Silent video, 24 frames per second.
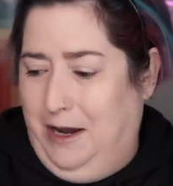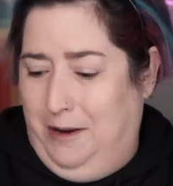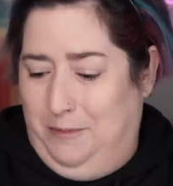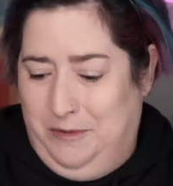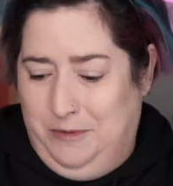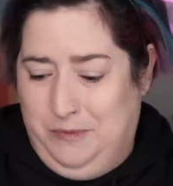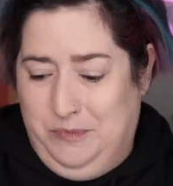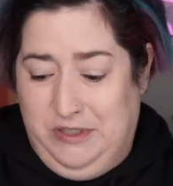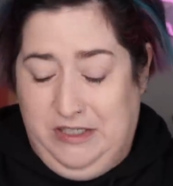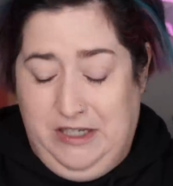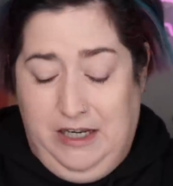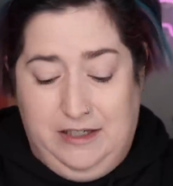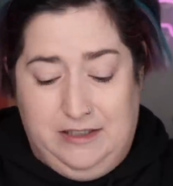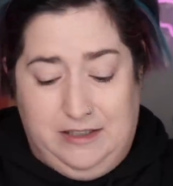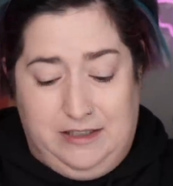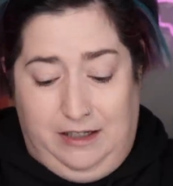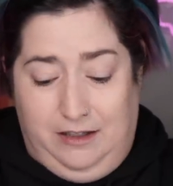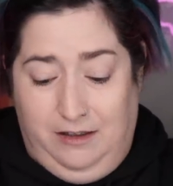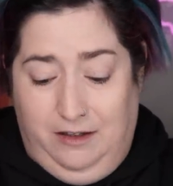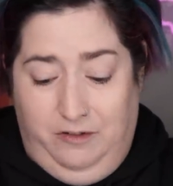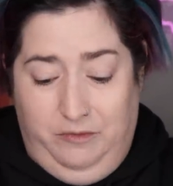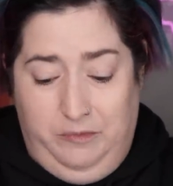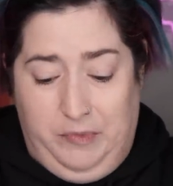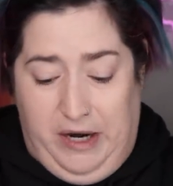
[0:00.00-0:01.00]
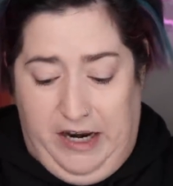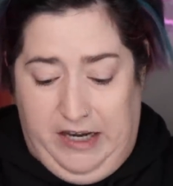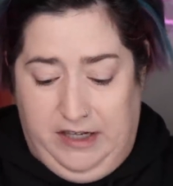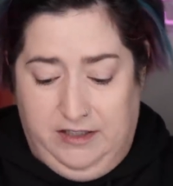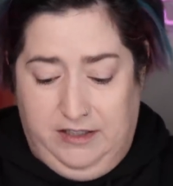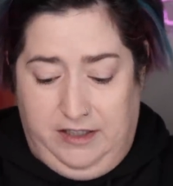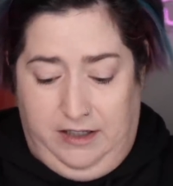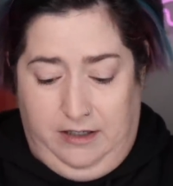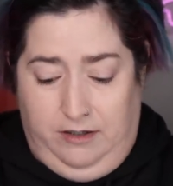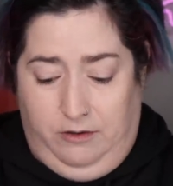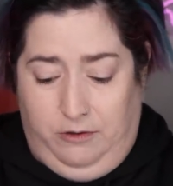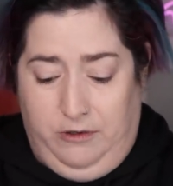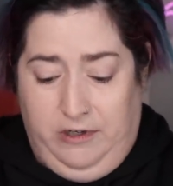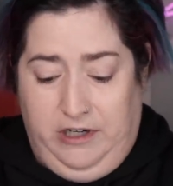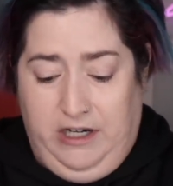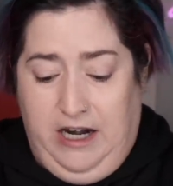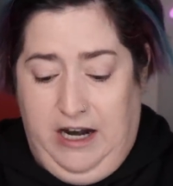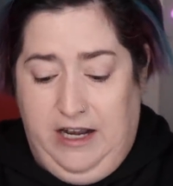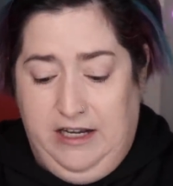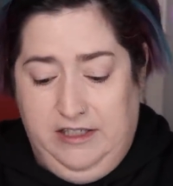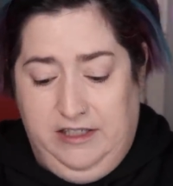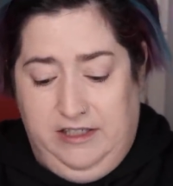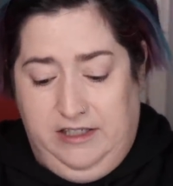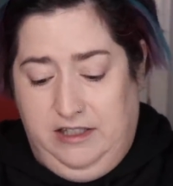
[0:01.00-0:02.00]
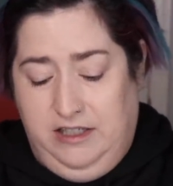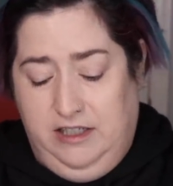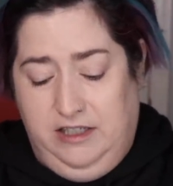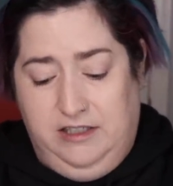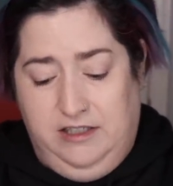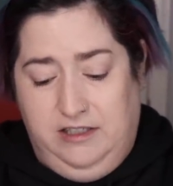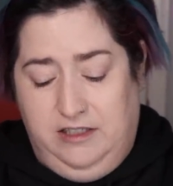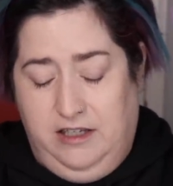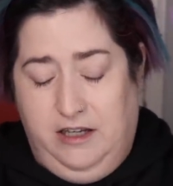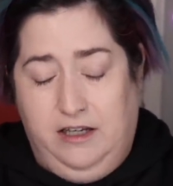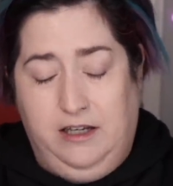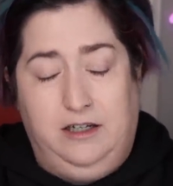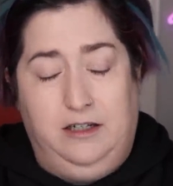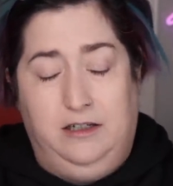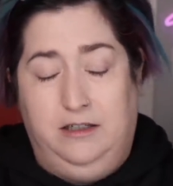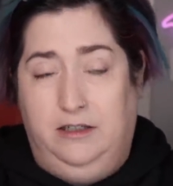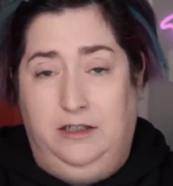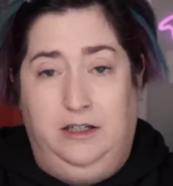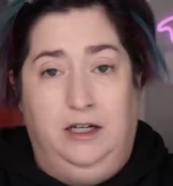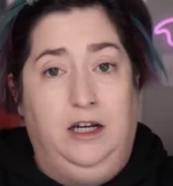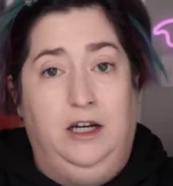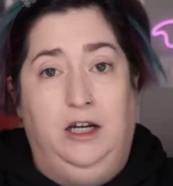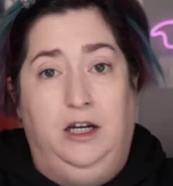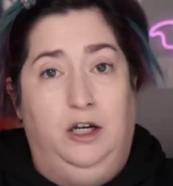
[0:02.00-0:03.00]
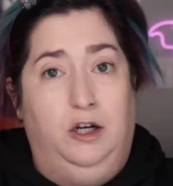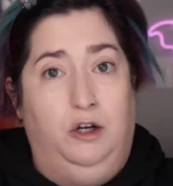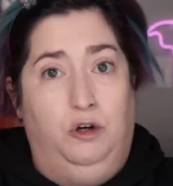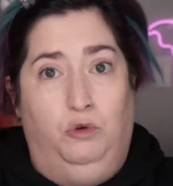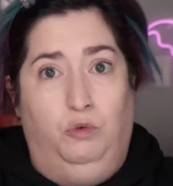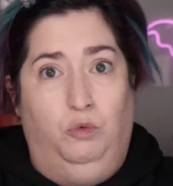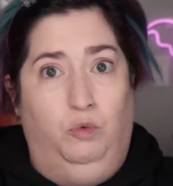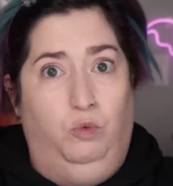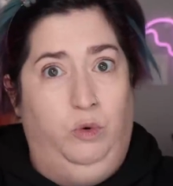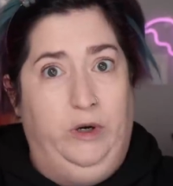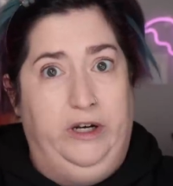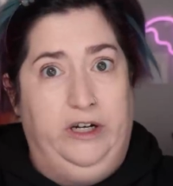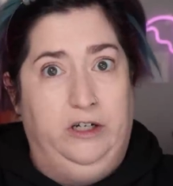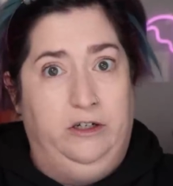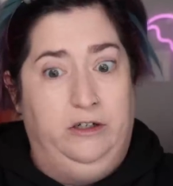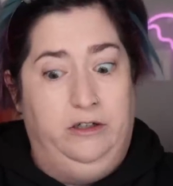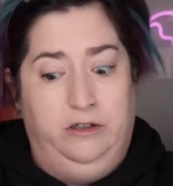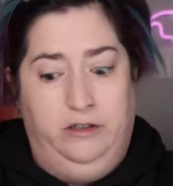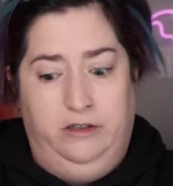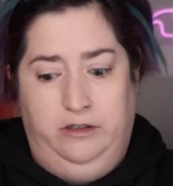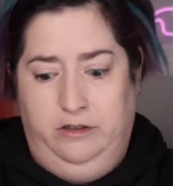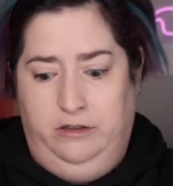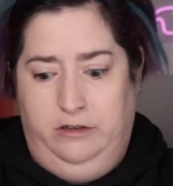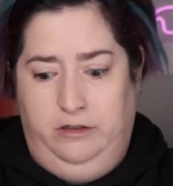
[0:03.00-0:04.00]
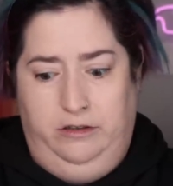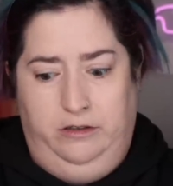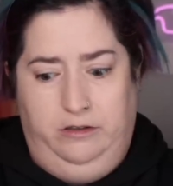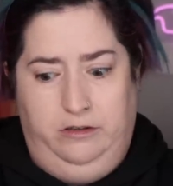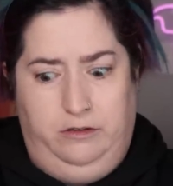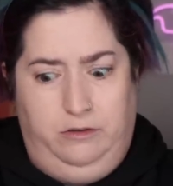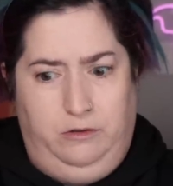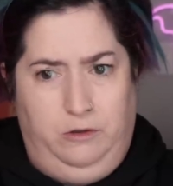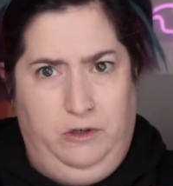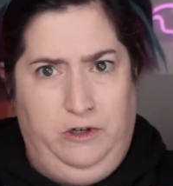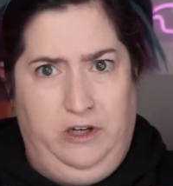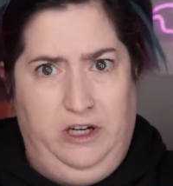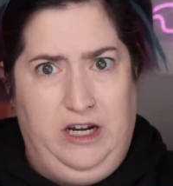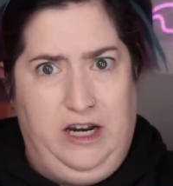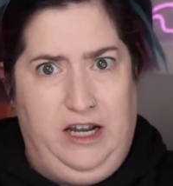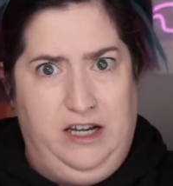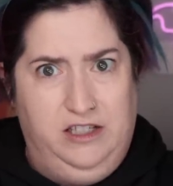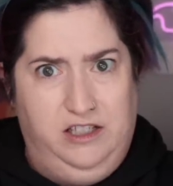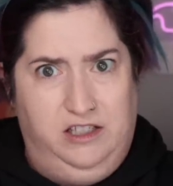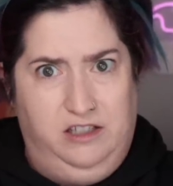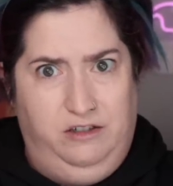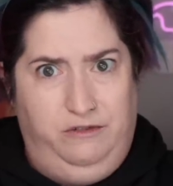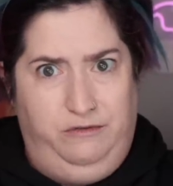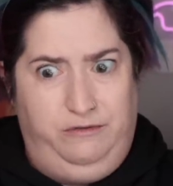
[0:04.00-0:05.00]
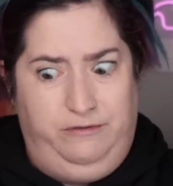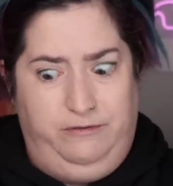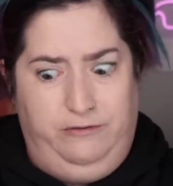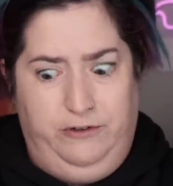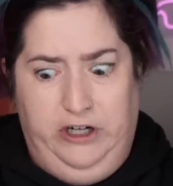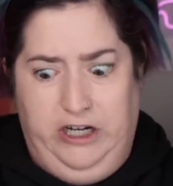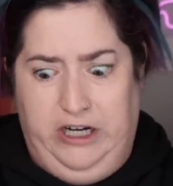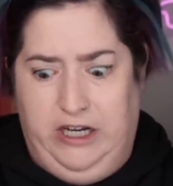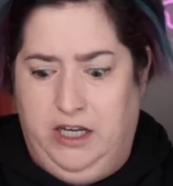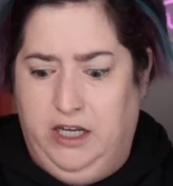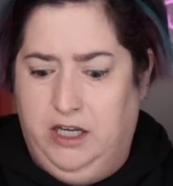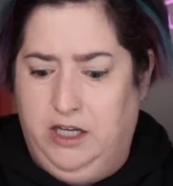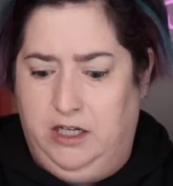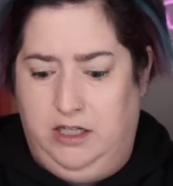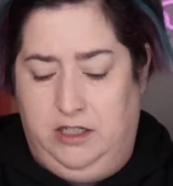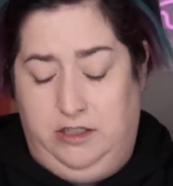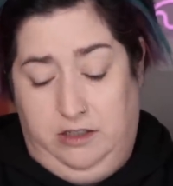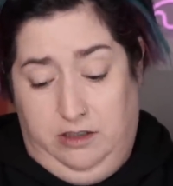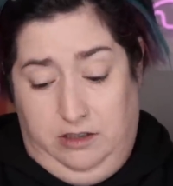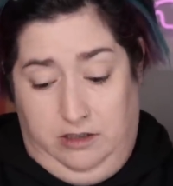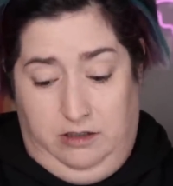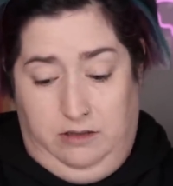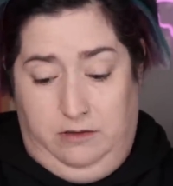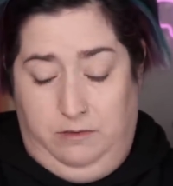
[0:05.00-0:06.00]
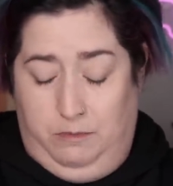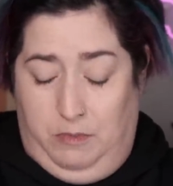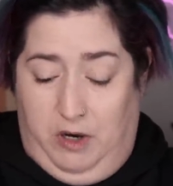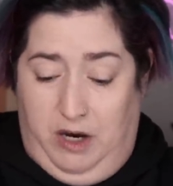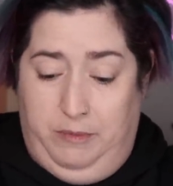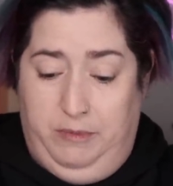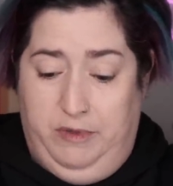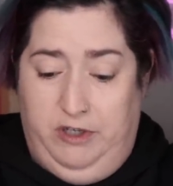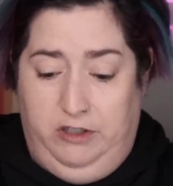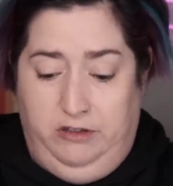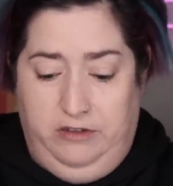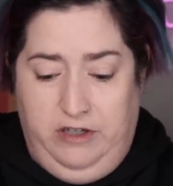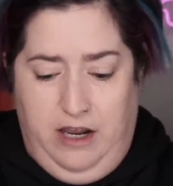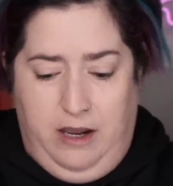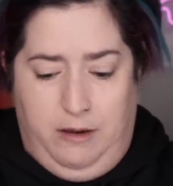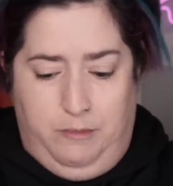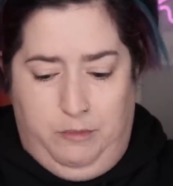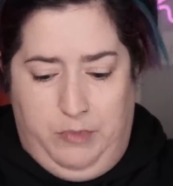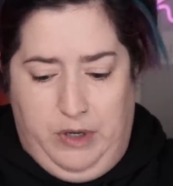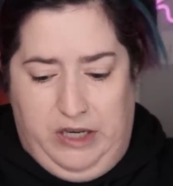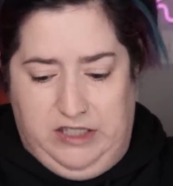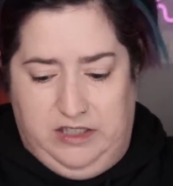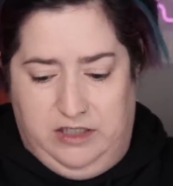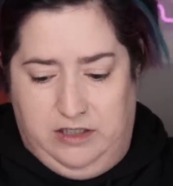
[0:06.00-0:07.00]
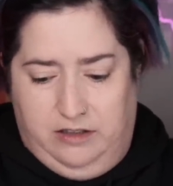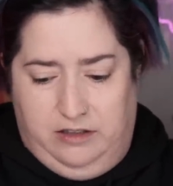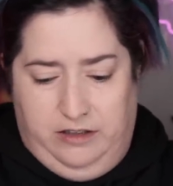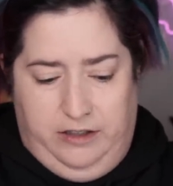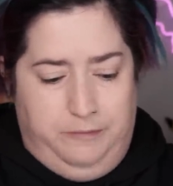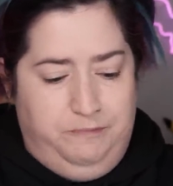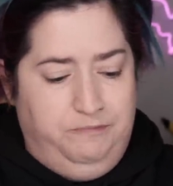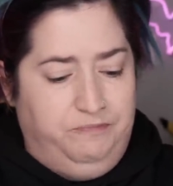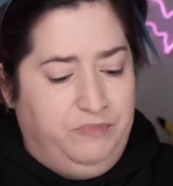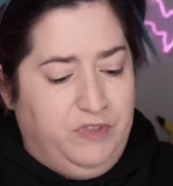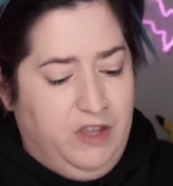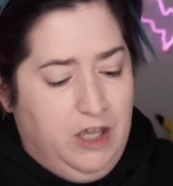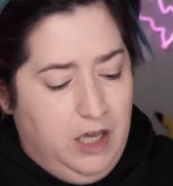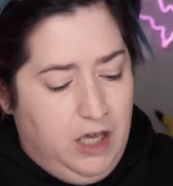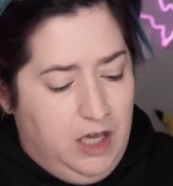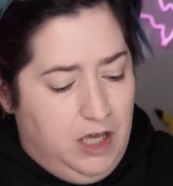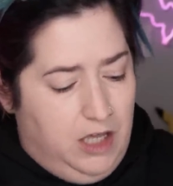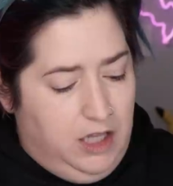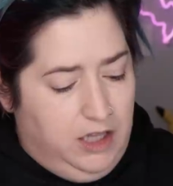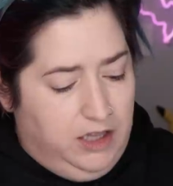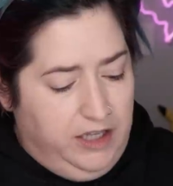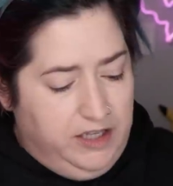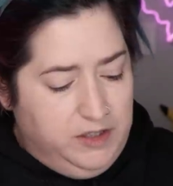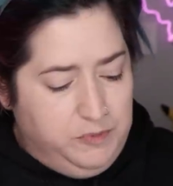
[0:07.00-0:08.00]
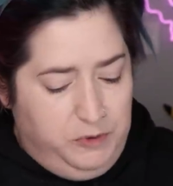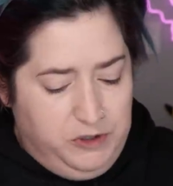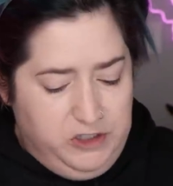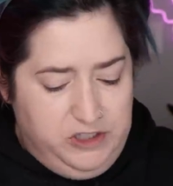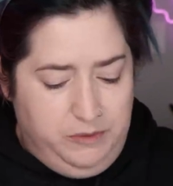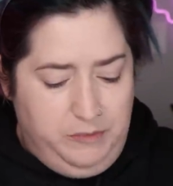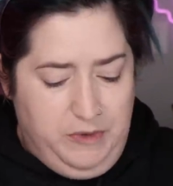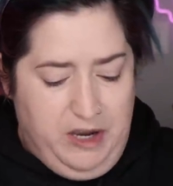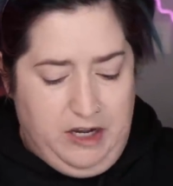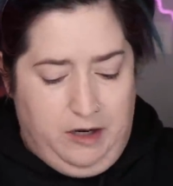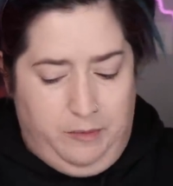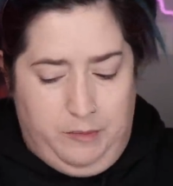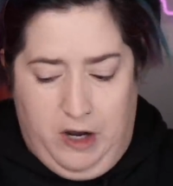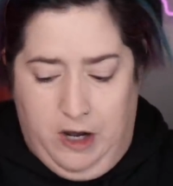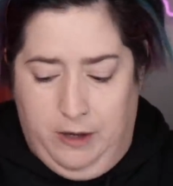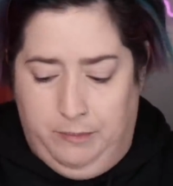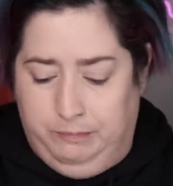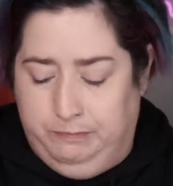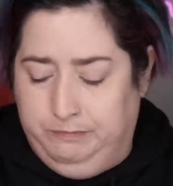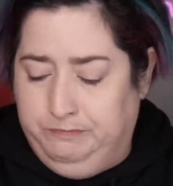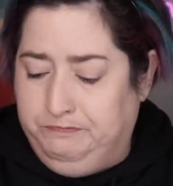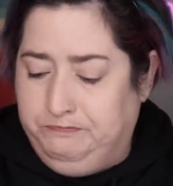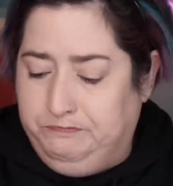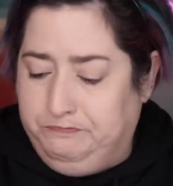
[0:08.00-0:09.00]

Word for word: I'm obsessed. I love bags. I organize things like a weird organizing freak is my middle name basically. Let's put some makeup on.